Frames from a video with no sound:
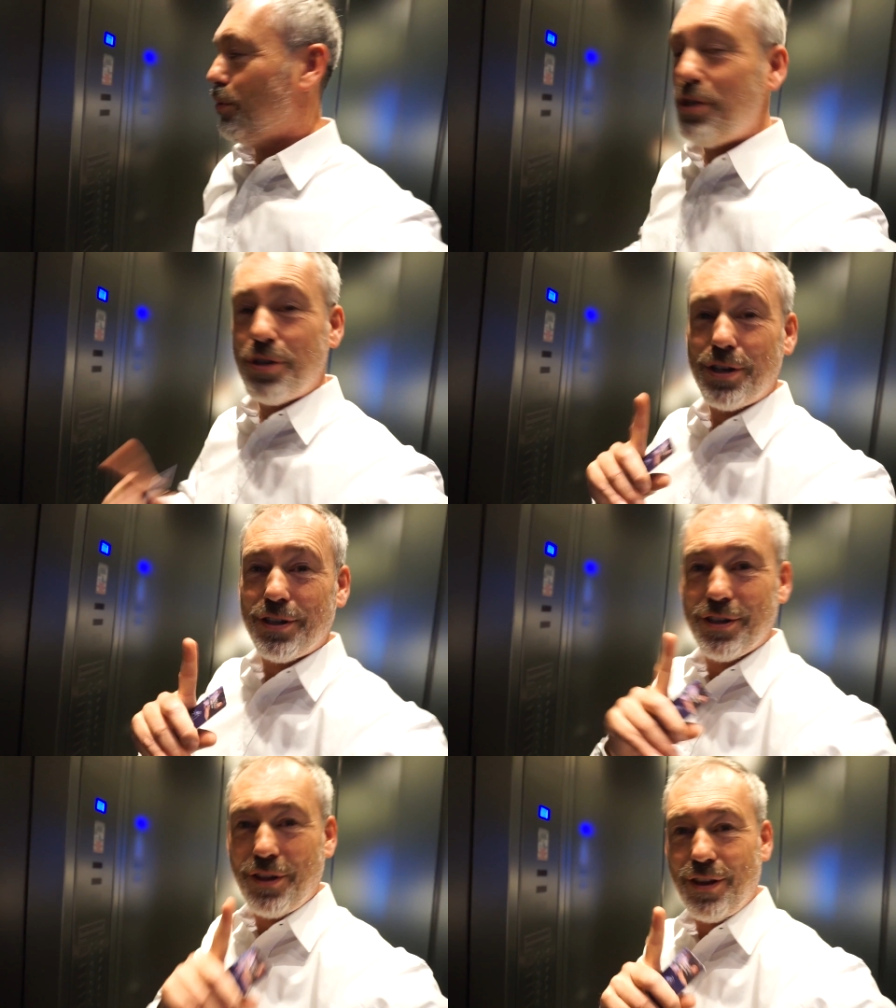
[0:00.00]
We
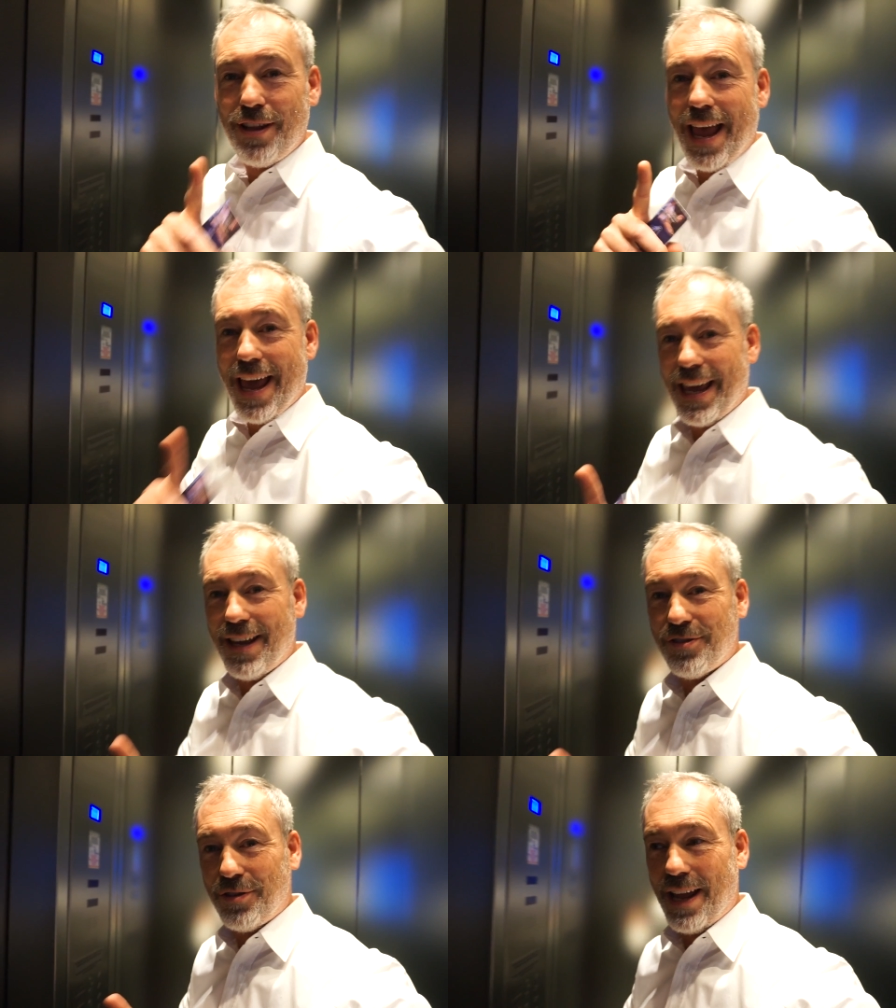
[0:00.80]
start the day
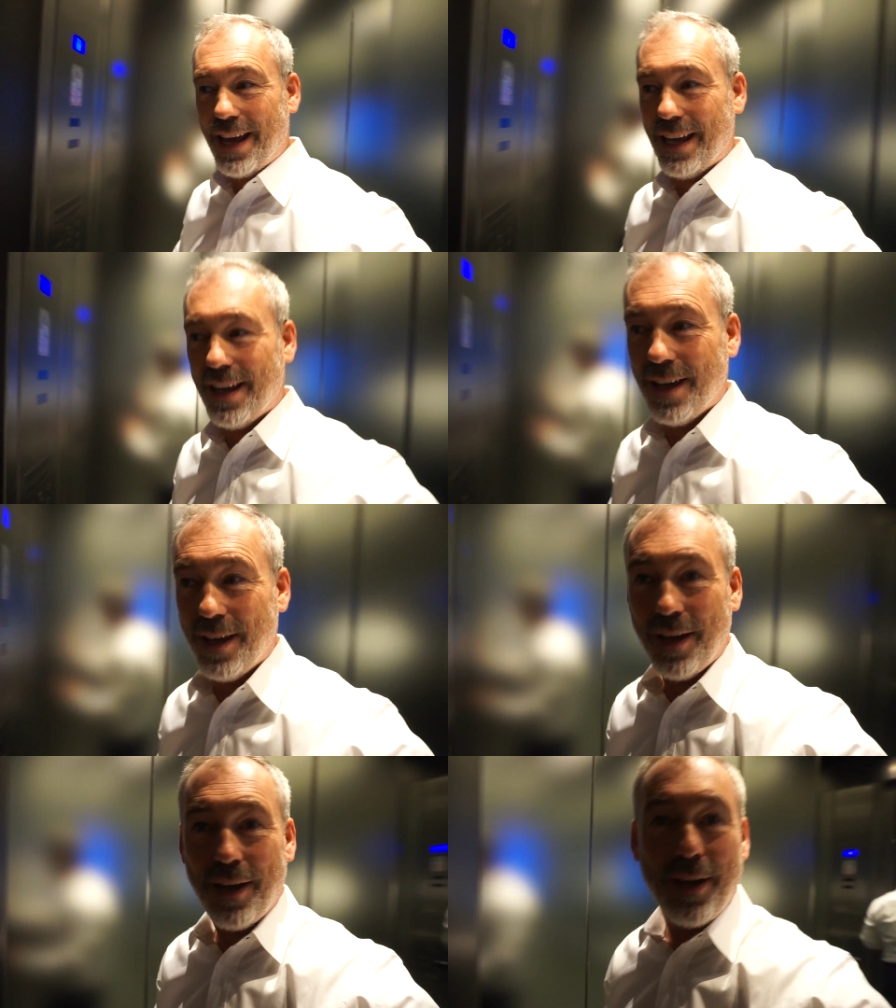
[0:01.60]
today
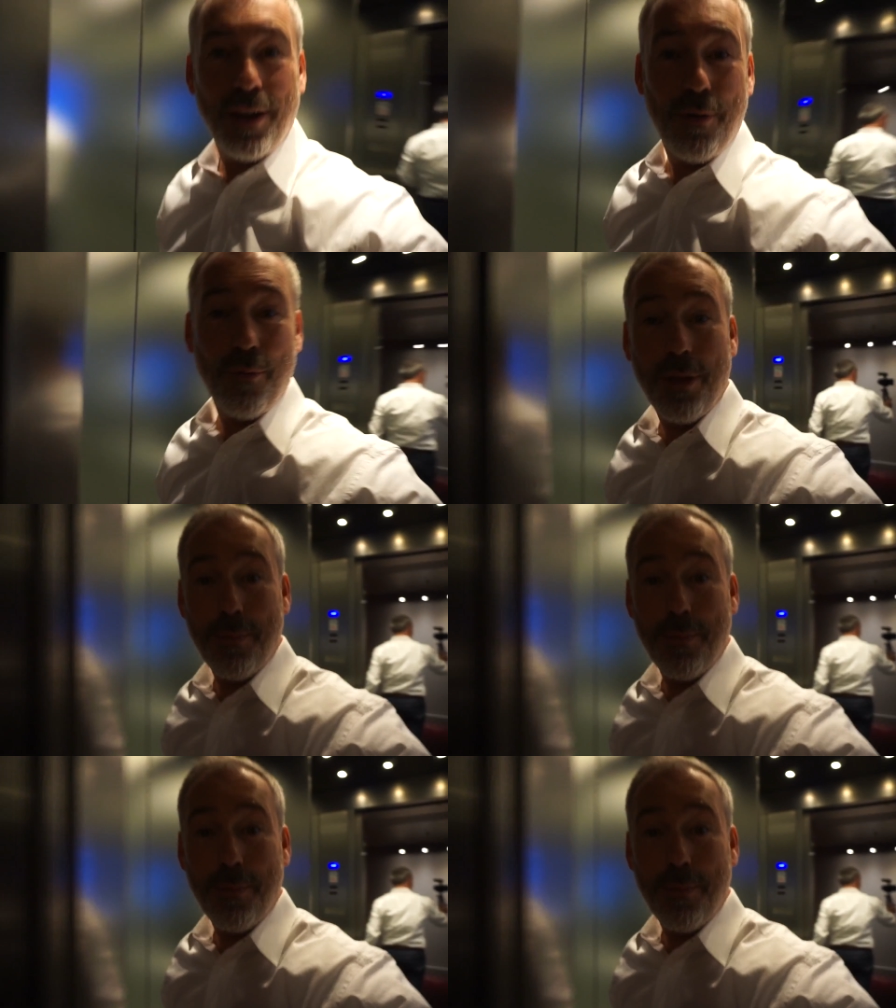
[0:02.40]
with a